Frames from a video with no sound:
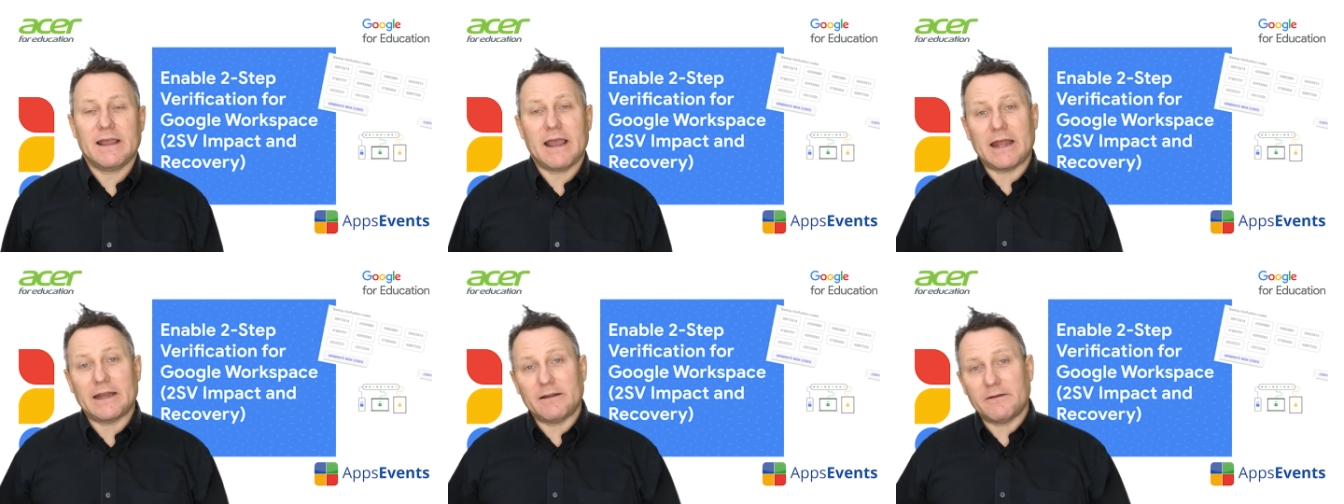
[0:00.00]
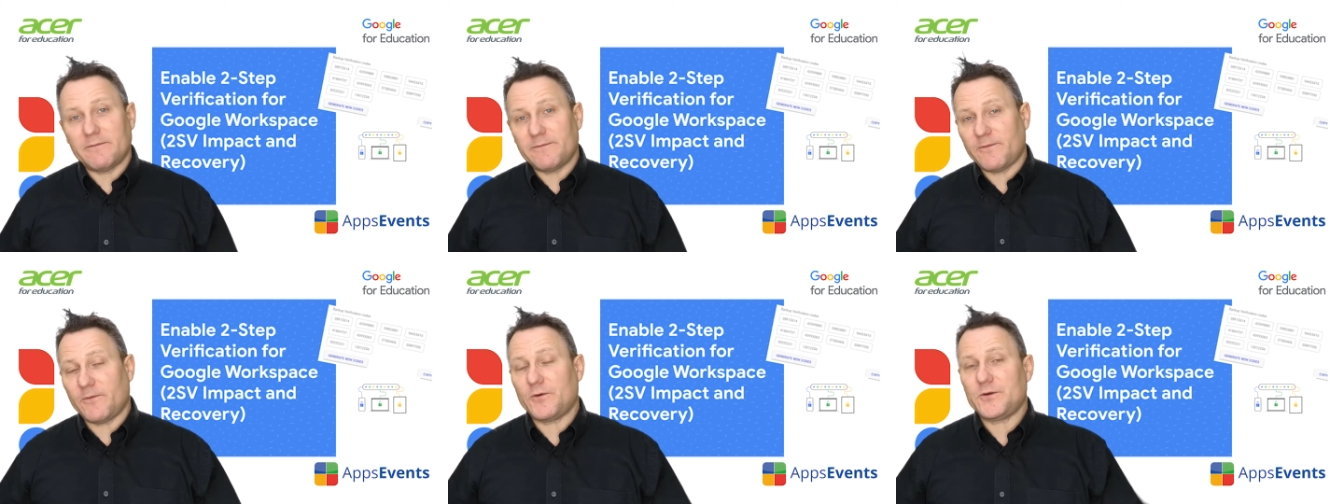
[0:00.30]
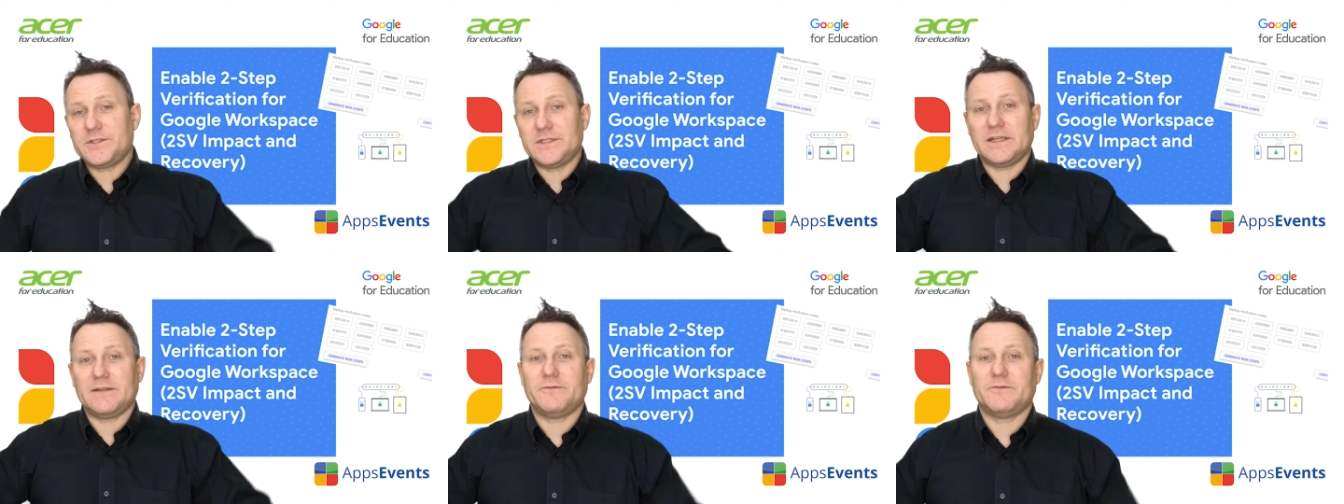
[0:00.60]
and
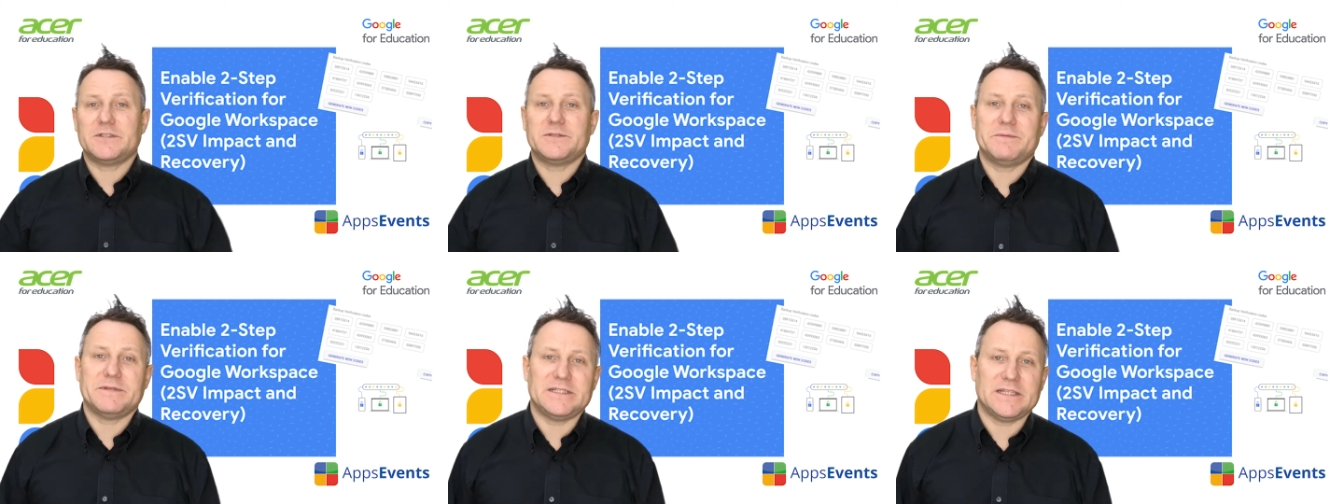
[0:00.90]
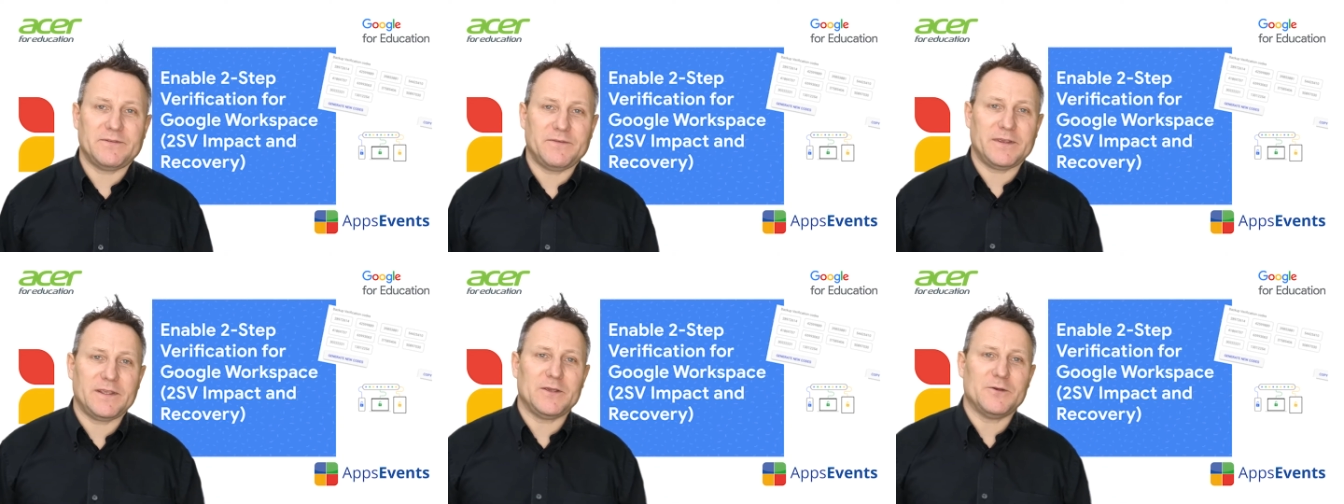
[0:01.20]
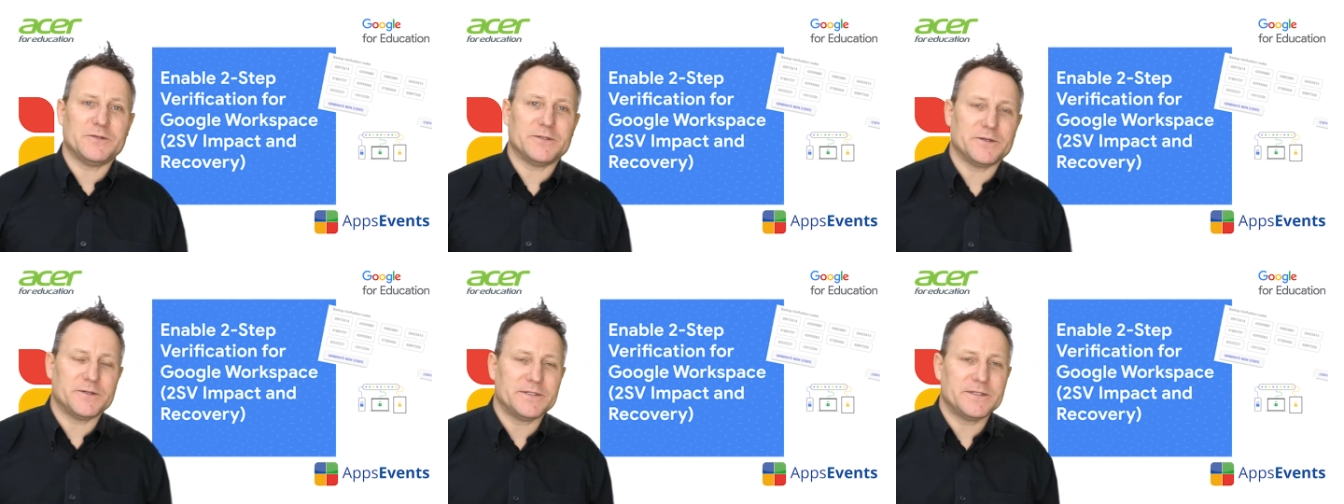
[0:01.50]
enforced it for specific
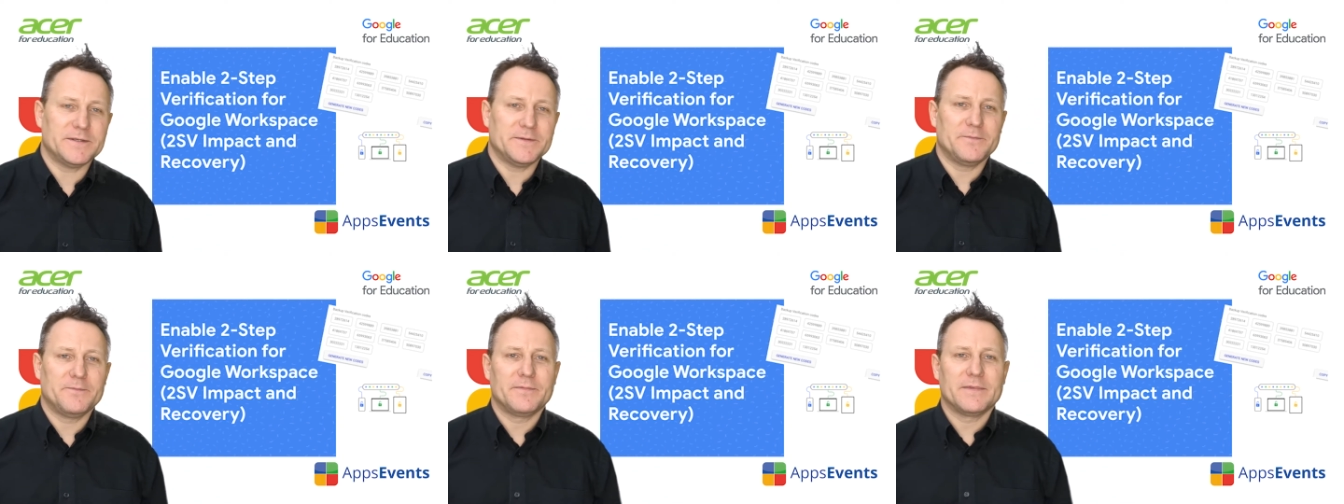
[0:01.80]
users.